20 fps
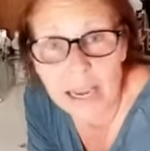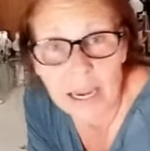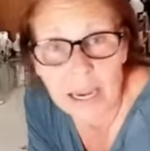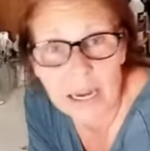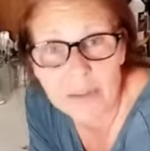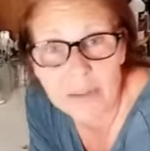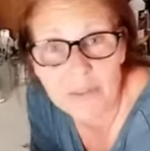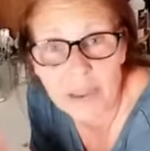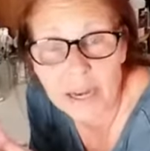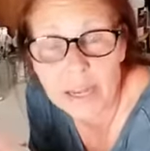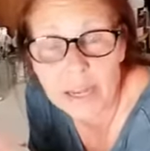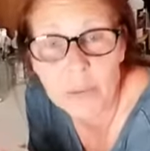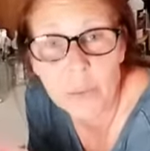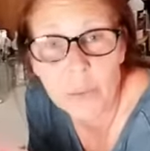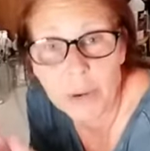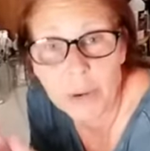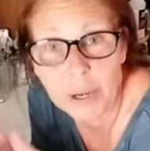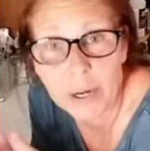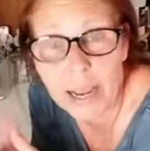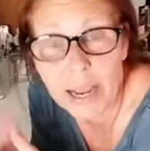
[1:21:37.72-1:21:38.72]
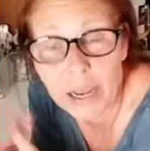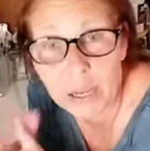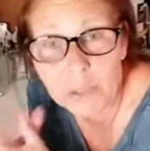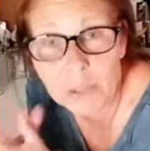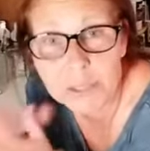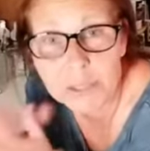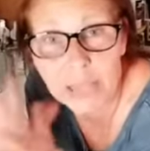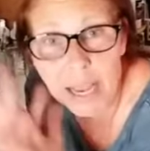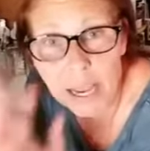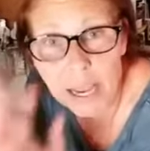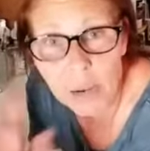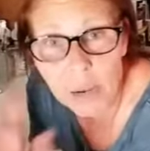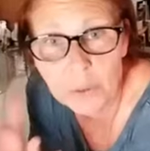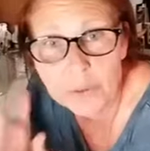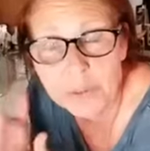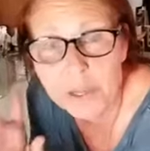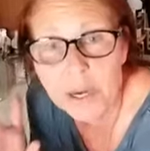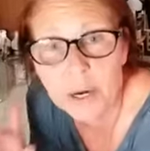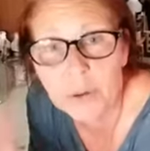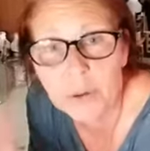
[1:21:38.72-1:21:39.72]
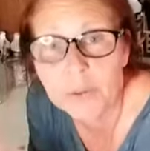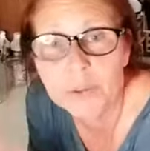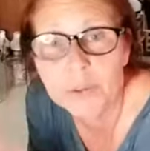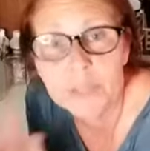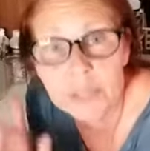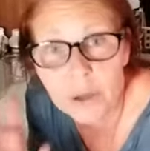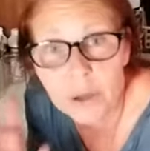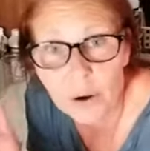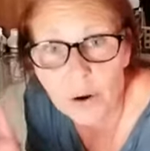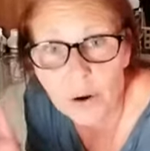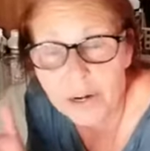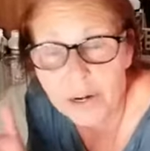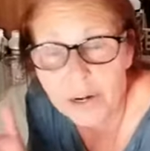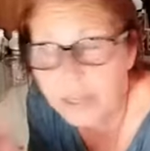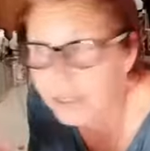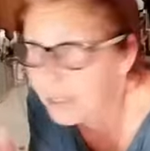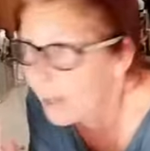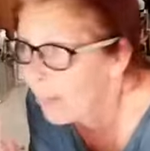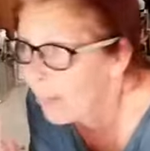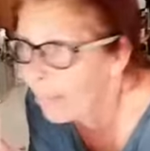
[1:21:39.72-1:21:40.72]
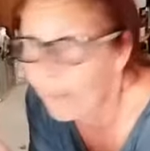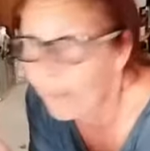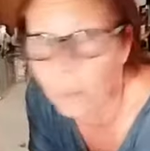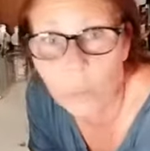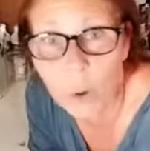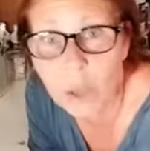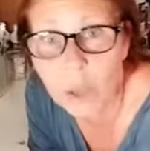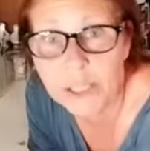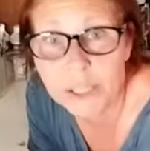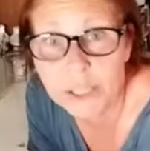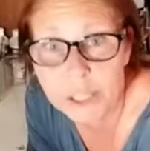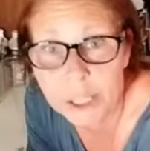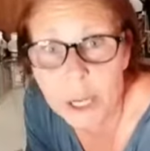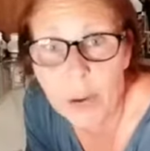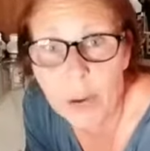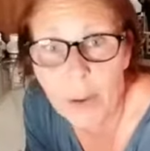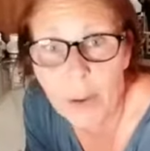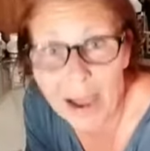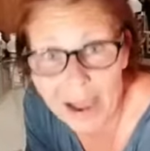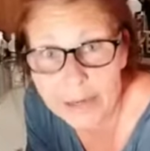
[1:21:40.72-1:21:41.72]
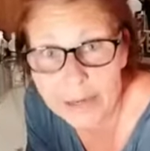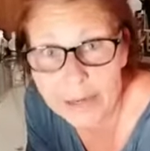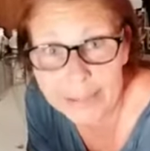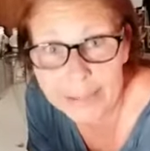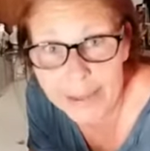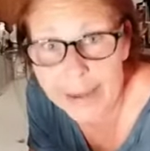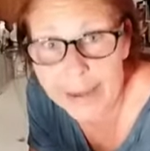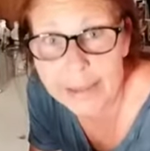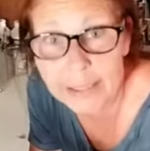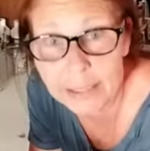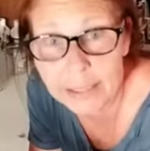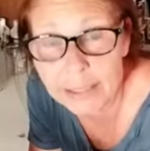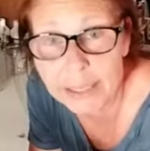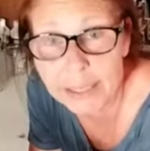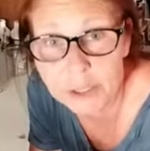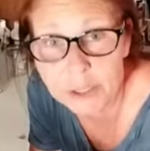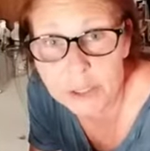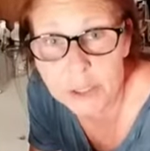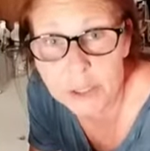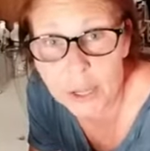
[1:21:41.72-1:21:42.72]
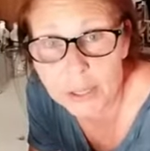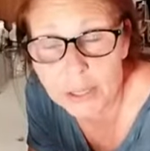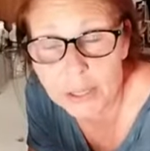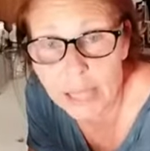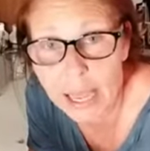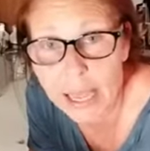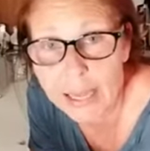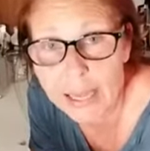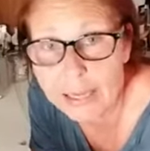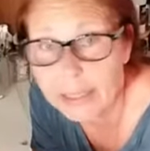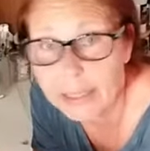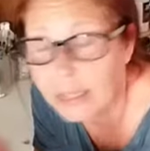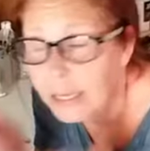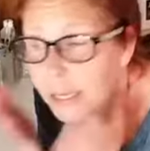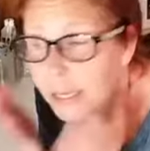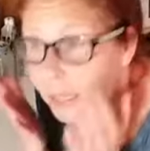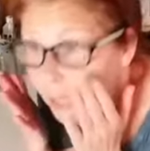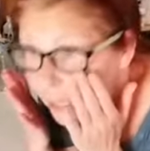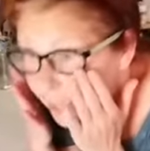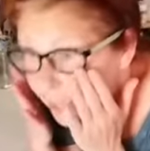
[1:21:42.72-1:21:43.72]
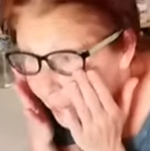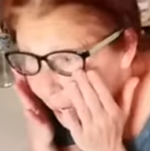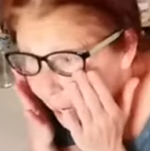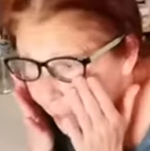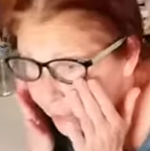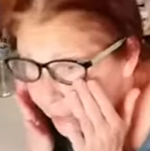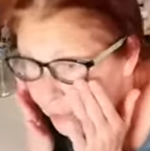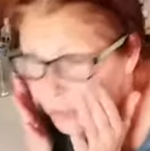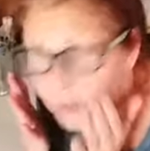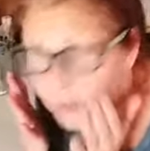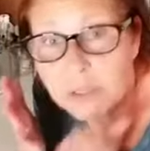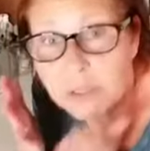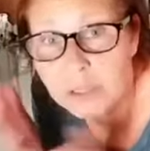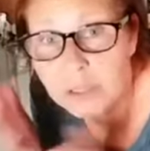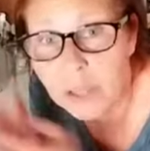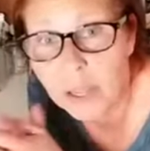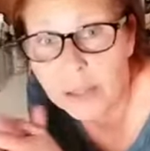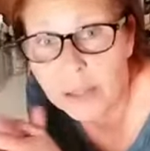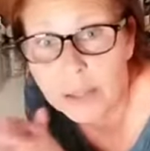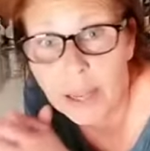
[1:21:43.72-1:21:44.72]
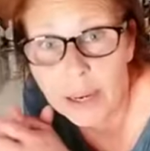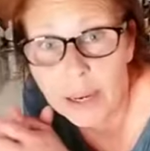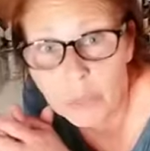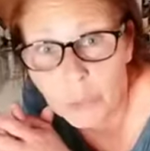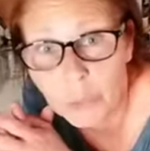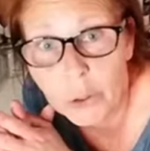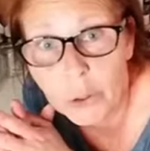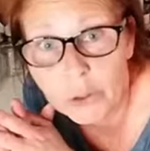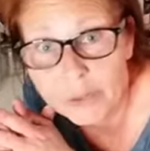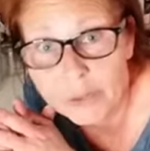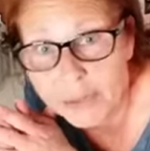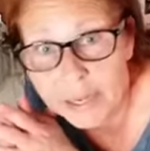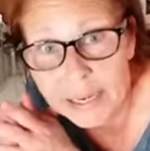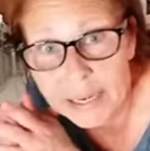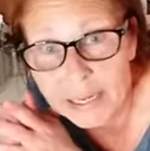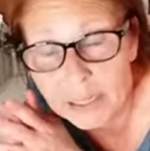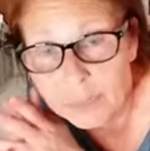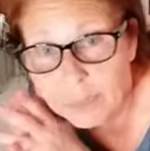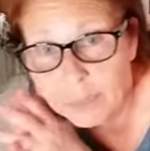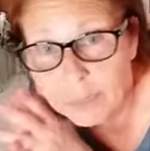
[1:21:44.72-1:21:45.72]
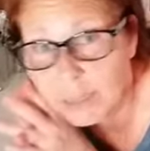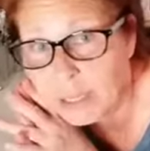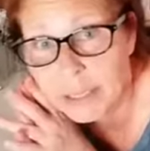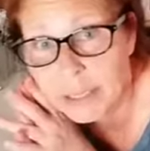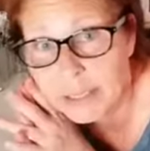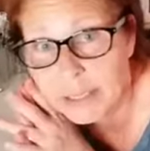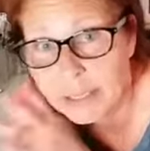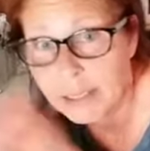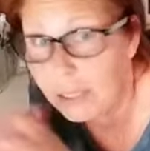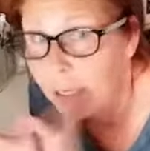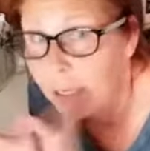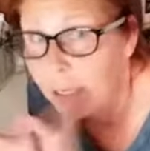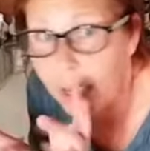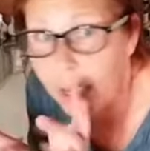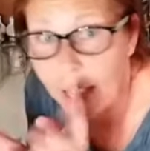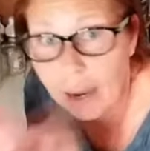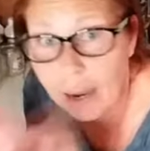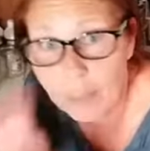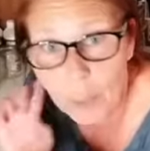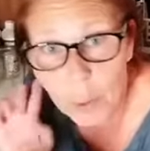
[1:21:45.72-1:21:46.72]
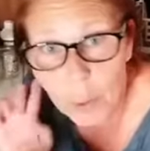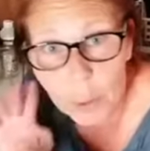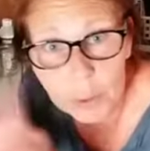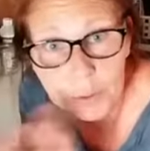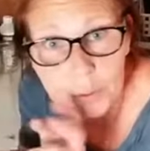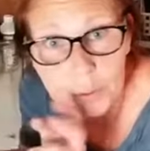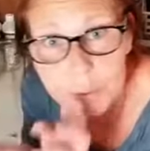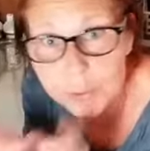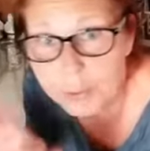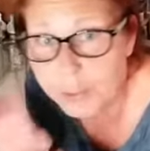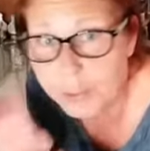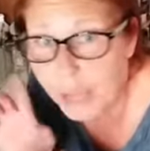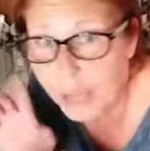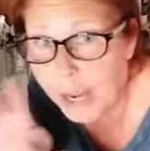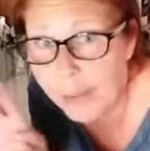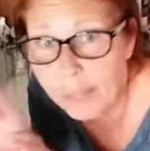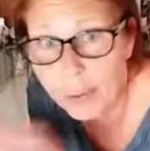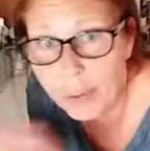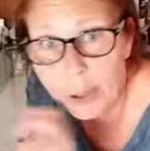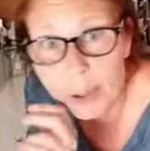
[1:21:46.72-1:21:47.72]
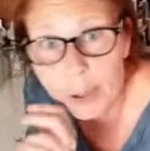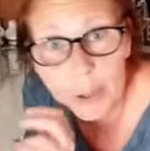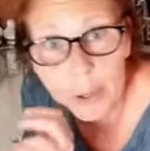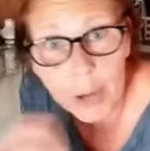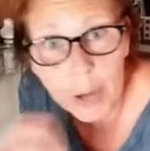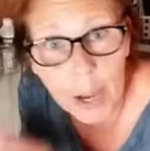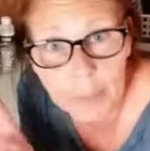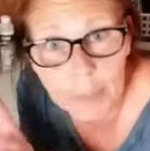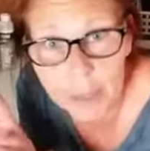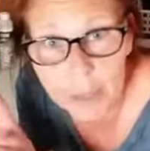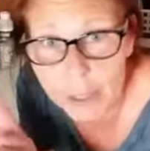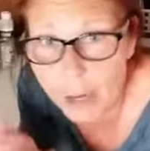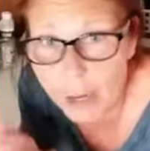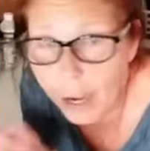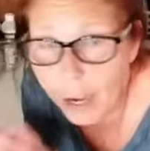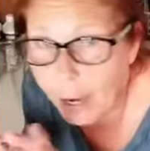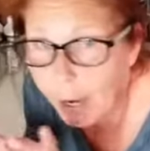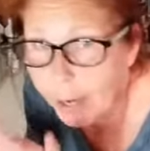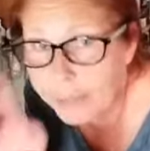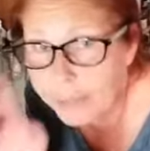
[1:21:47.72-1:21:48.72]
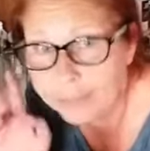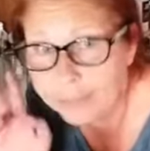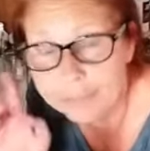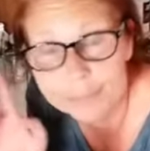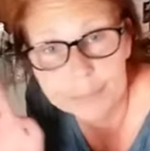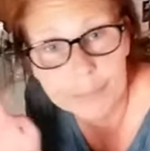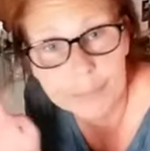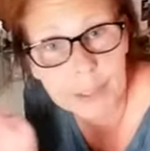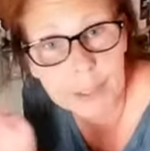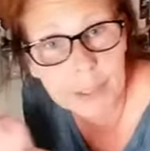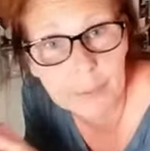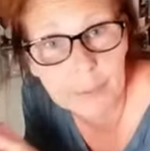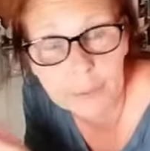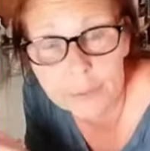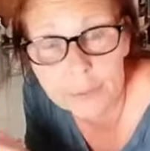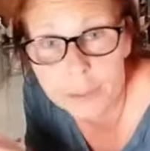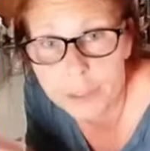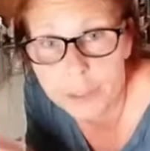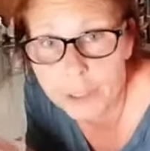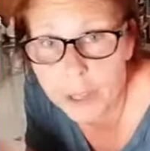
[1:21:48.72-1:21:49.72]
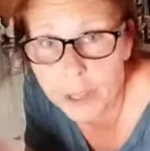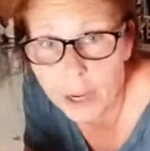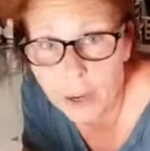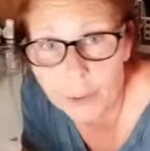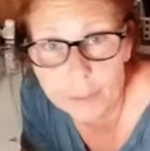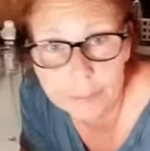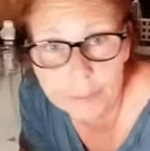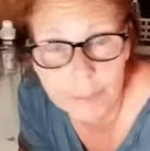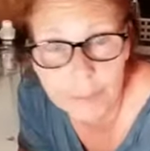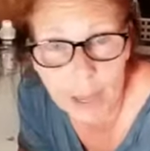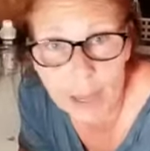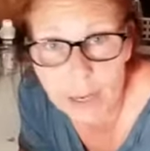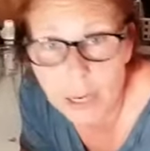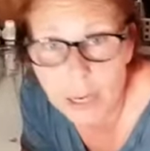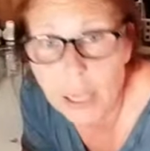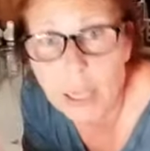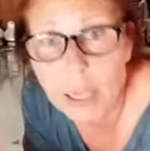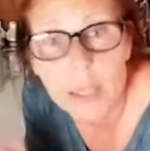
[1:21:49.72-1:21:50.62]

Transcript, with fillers: and if anyone else out there who is an artist wants to know how to gain collectors online and how to do this online world thing, because I'm old school typer. I mean, I didn't really know how,